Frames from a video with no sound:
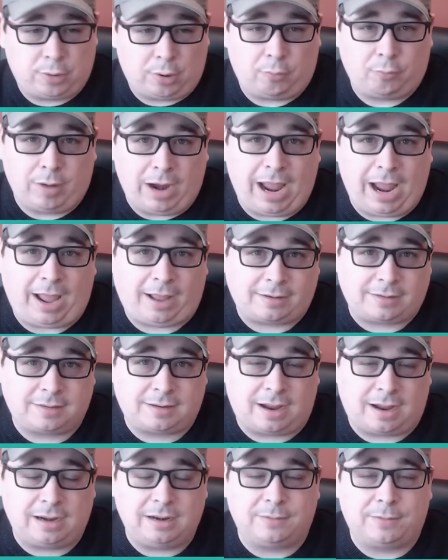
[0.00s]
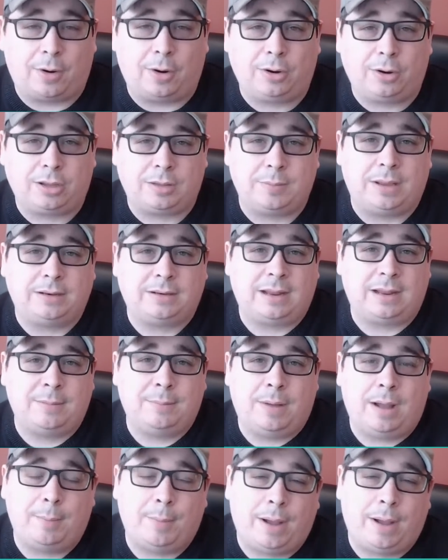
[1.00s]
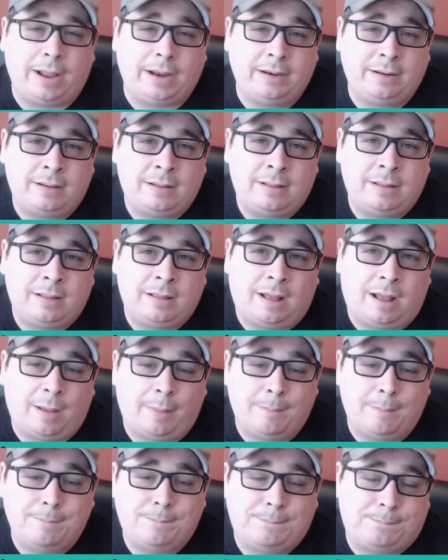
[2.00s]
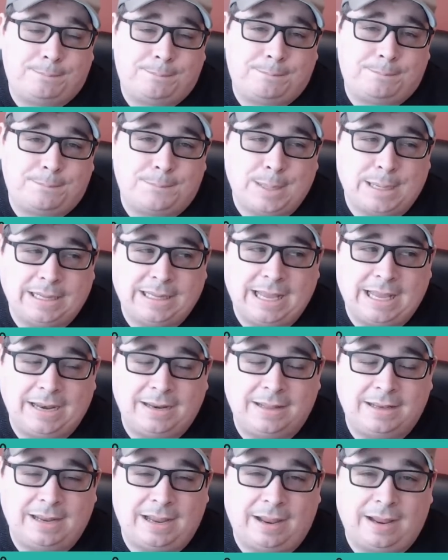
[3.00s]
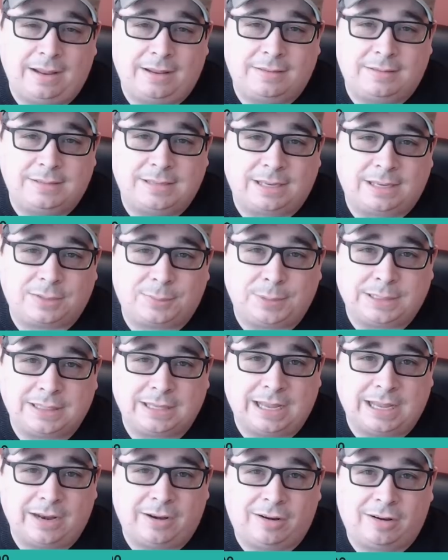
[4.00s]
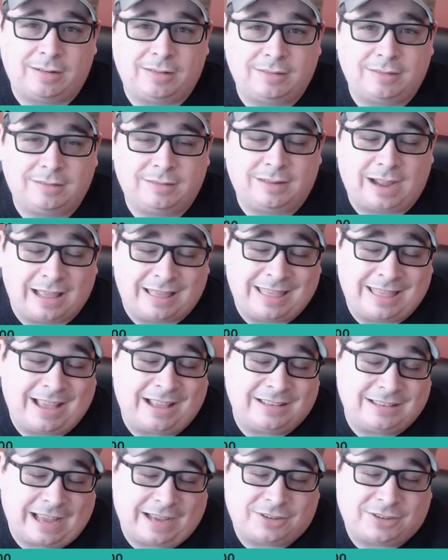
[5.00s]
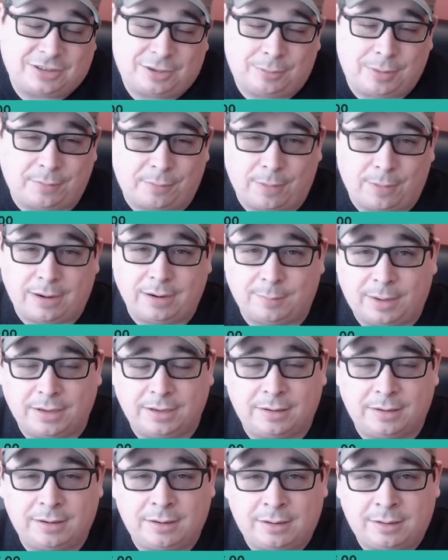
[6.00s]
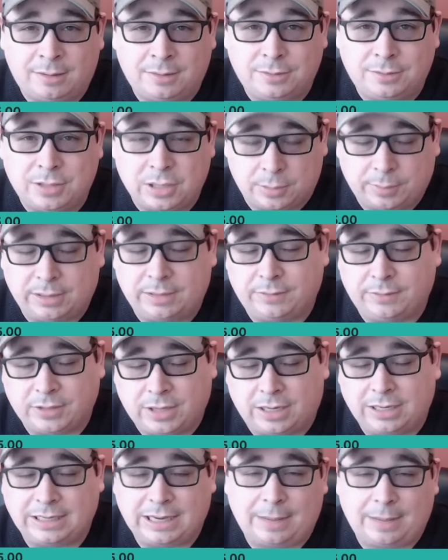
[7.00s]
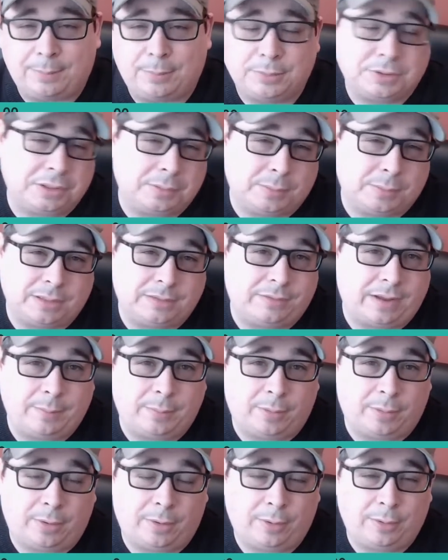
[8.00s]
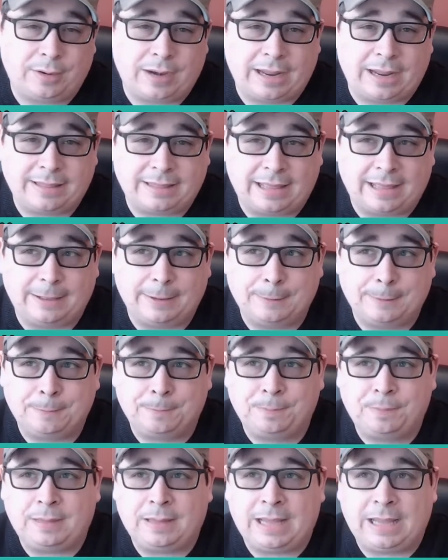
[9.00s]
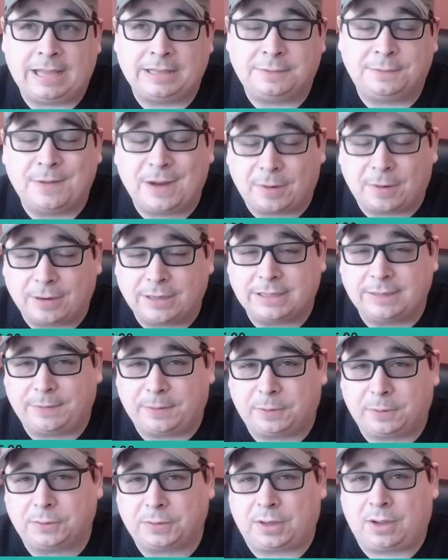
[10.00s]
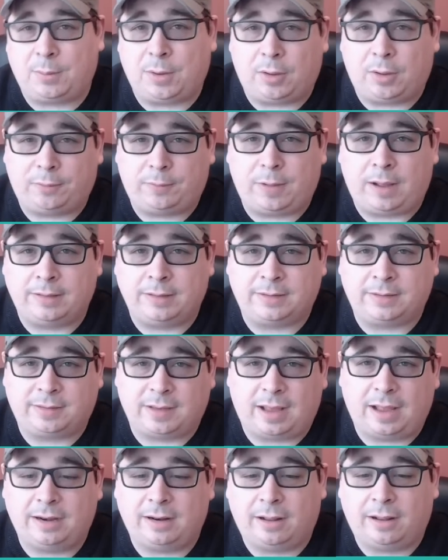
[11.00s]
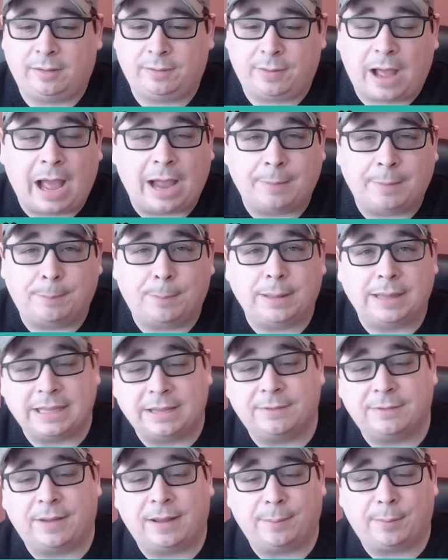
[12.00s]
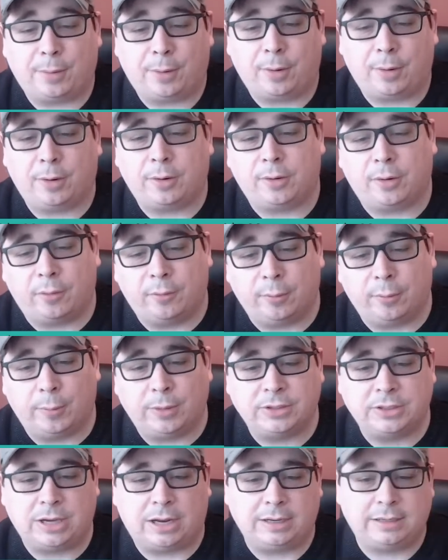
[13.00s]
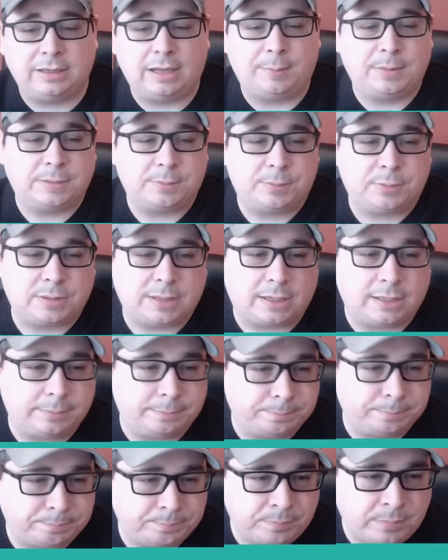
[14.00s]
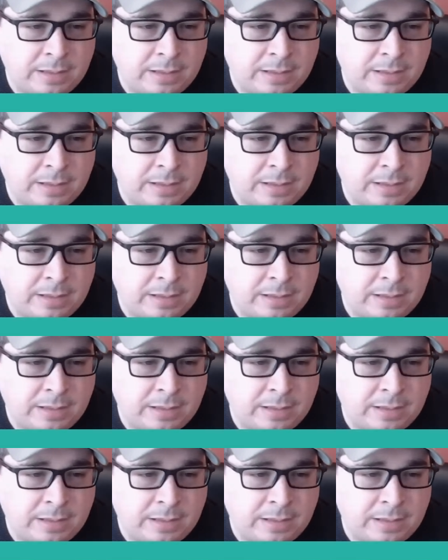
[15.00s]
correct kind of argument in my mind. Uh, but at the end of the day, six weeks later, I think it's actually a referendum on do you believe Johnny Depp or do you believe Amber Heard? And I think it's very difficult to come off on the side of I believe Amber Heard over what Johnny Depp has presented.